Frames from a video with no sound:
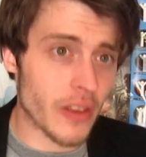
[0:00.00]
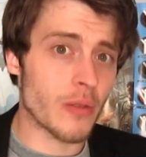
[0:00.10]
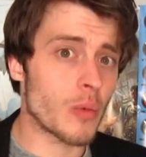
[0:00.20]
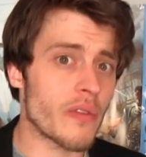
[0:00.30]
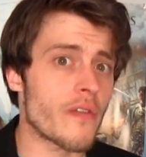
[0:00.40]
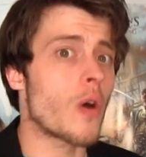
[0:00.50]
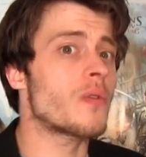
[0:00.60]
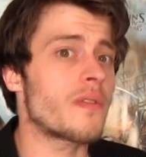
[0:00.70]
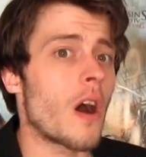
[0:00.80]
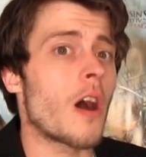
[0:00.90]
I think we've
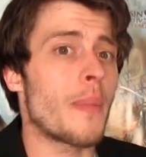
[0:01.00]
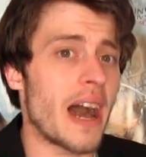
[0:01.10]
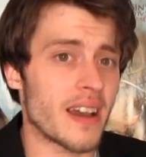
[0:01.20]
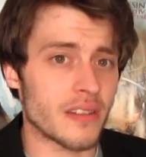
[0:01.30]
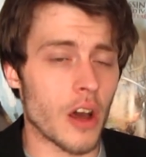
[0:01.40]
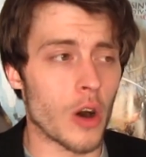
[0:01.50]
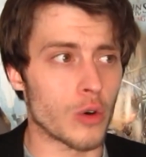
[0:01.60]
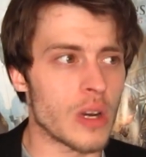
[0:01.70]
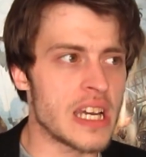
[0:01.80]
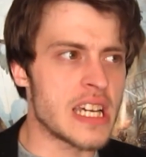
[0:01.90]
evolved far past the
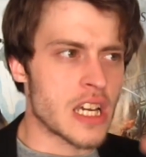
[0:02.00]
whole